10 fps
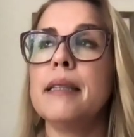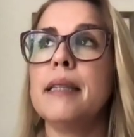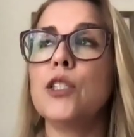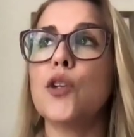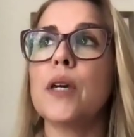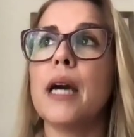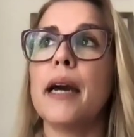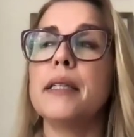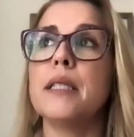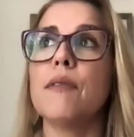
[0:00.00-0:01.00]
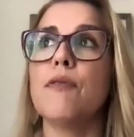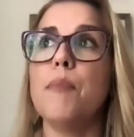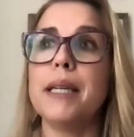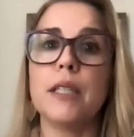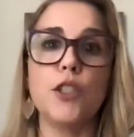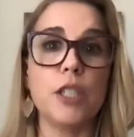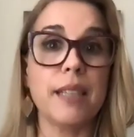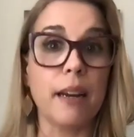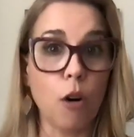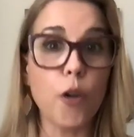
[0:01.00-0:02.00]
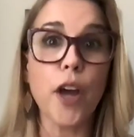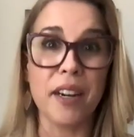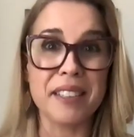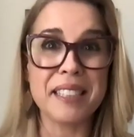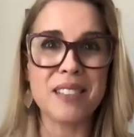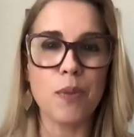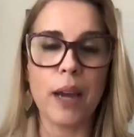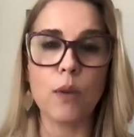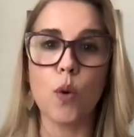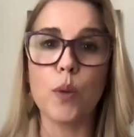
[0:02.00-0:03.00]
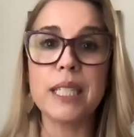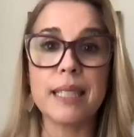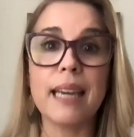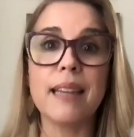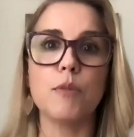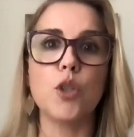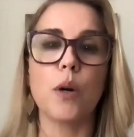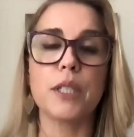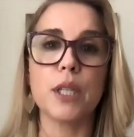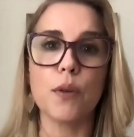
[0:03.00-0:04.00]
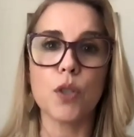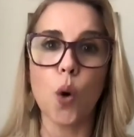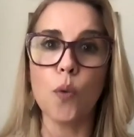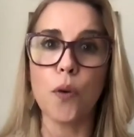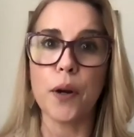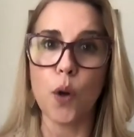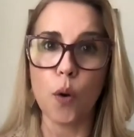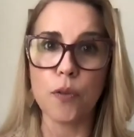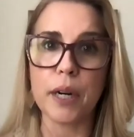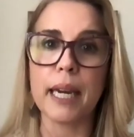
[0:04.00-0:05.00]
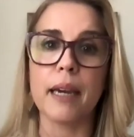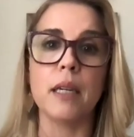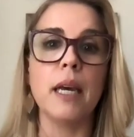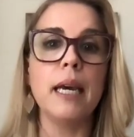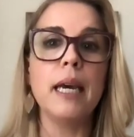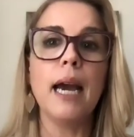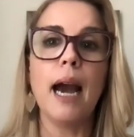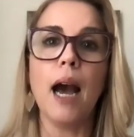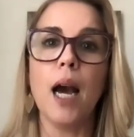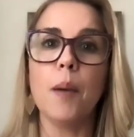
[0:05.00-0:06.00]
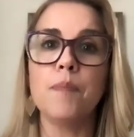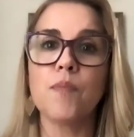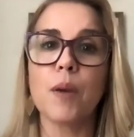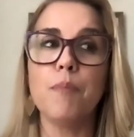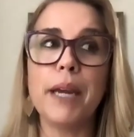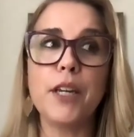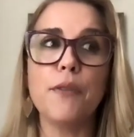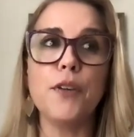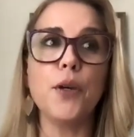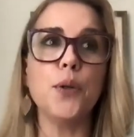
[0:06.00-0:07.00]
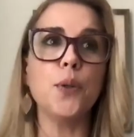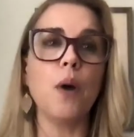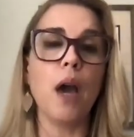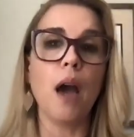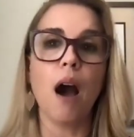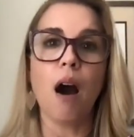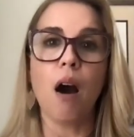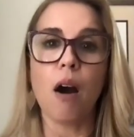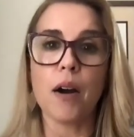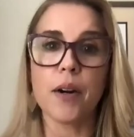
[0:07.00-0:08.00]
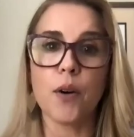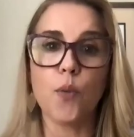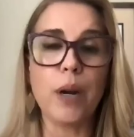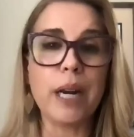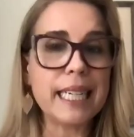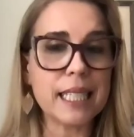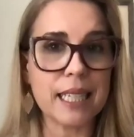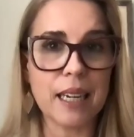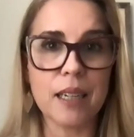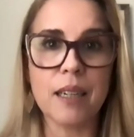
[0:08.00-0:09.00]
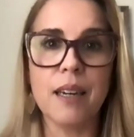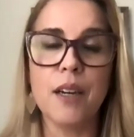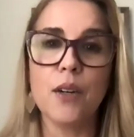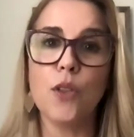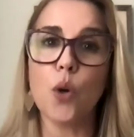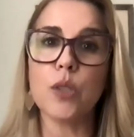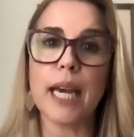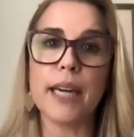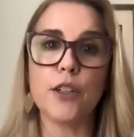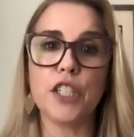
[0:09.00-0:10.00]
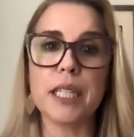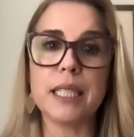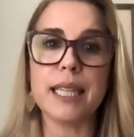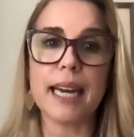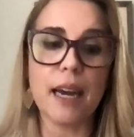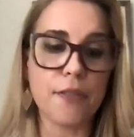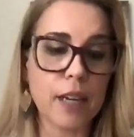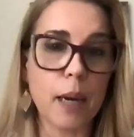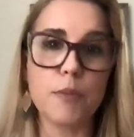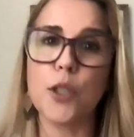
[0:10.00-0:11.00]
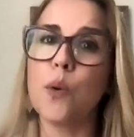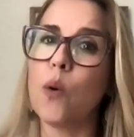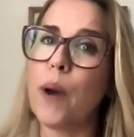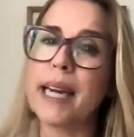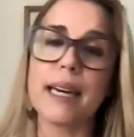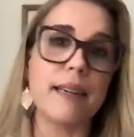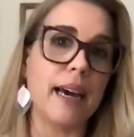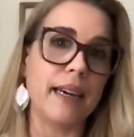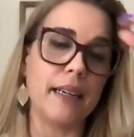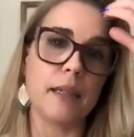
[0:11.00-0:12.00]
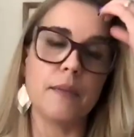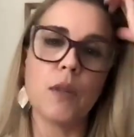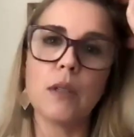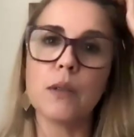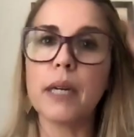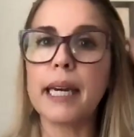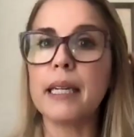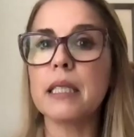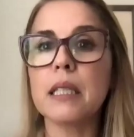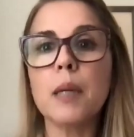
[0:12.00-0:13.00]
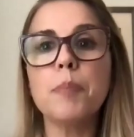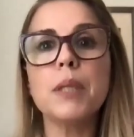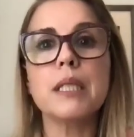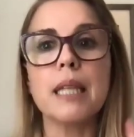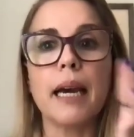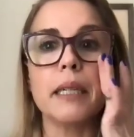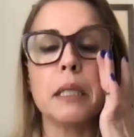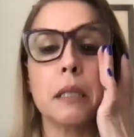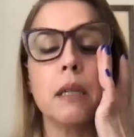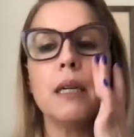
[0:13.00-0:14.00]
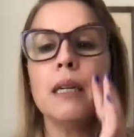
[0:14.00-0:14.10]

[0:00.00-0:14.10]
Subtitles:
These are the kinds of messages that hurt us, right? When we say them to ourselves over and over again. Many of you are releasing those energies that have kept you awake at night, okay? Sleepless nights.